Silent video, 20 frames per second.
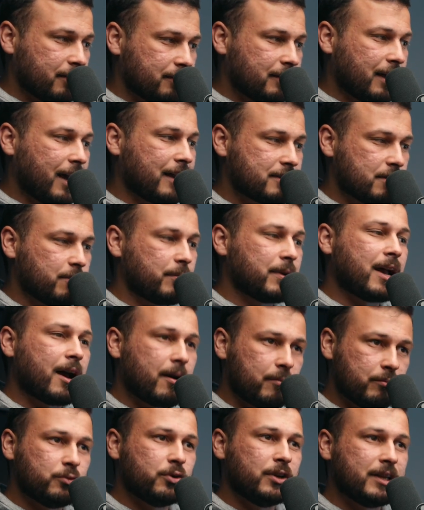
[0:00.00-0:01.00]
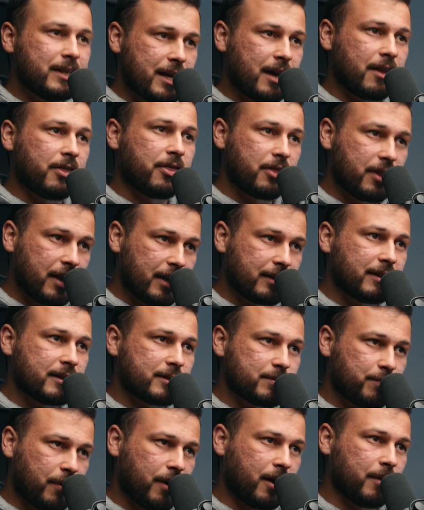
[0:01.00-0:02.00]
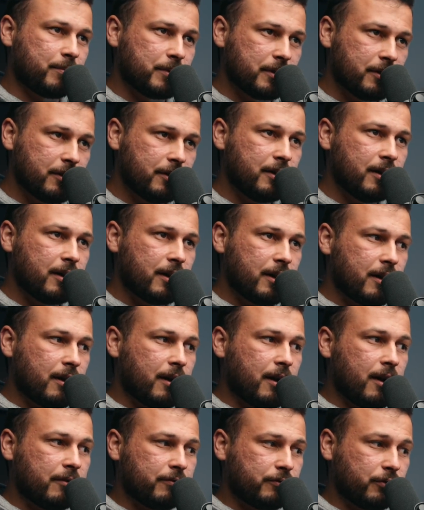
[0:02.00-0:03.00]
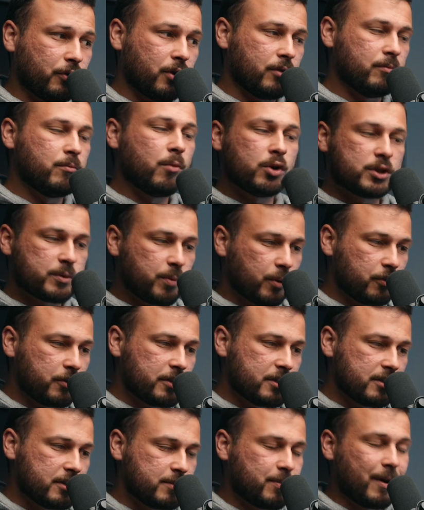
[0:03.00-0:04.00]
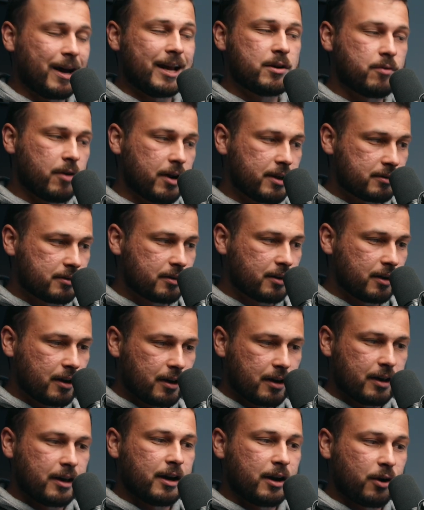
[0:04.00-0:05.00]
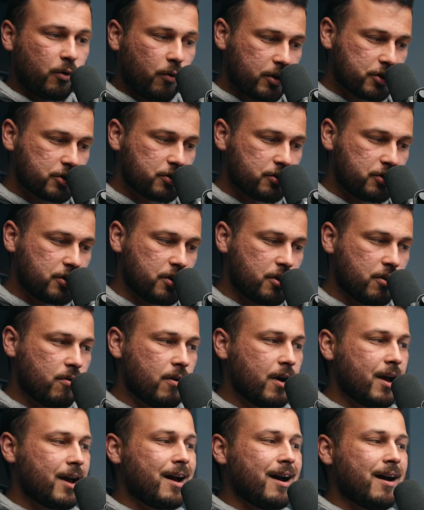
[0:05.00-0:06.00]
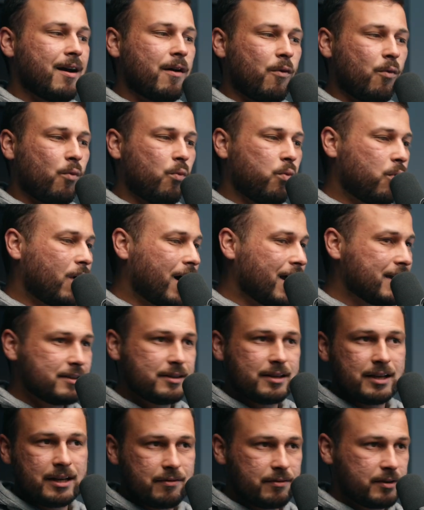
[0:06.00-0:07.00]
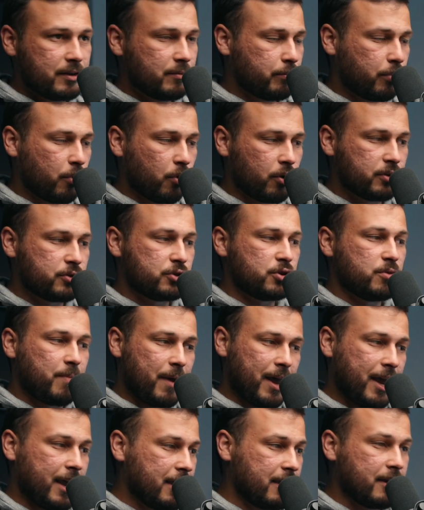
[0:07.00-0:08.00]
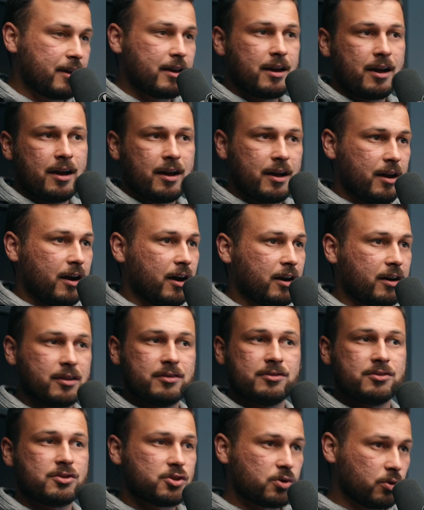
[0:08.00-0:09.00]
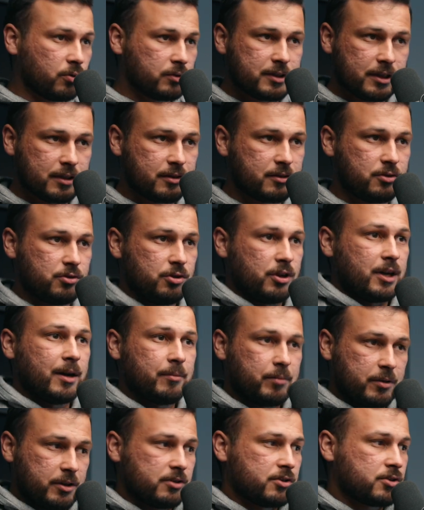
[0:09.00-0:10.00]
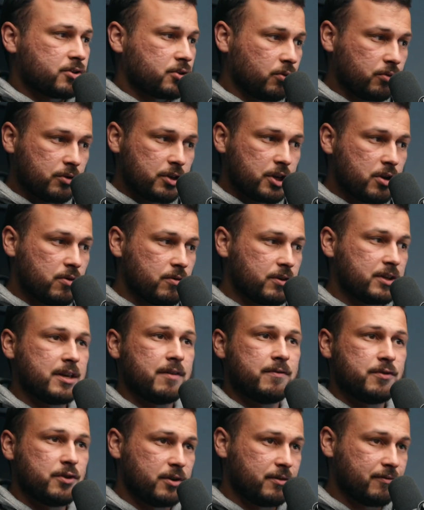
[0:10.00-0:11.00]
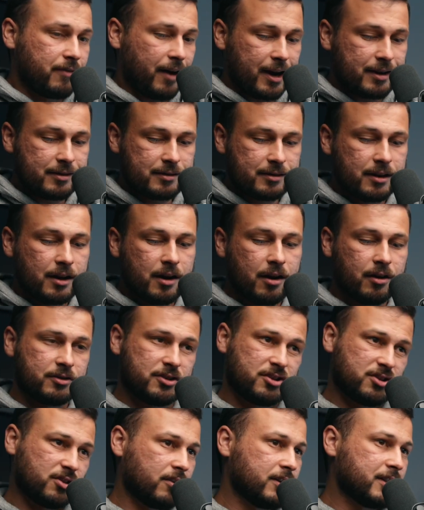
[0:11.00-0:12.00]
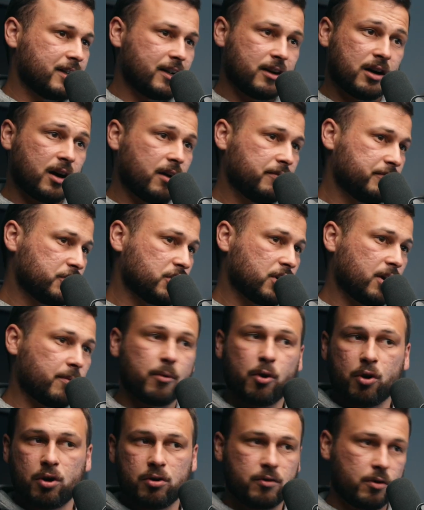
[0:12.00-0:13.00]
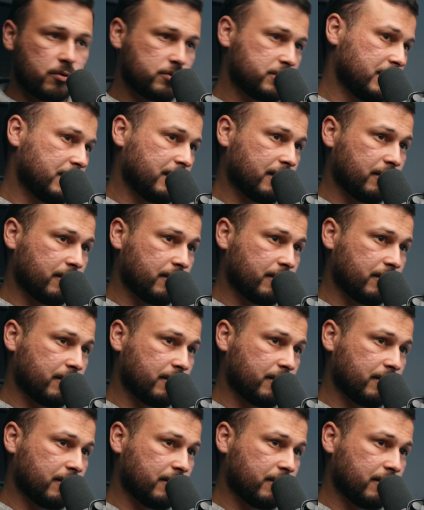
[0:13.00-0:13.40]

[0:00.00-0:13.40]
that hasn't become really a thing that's popular yeah. um, for multiple reasons. But anyways, question to you: Why is it even important to pay yeah. a consultant to come consult you and give you advice on starting a coffee shop or a roasting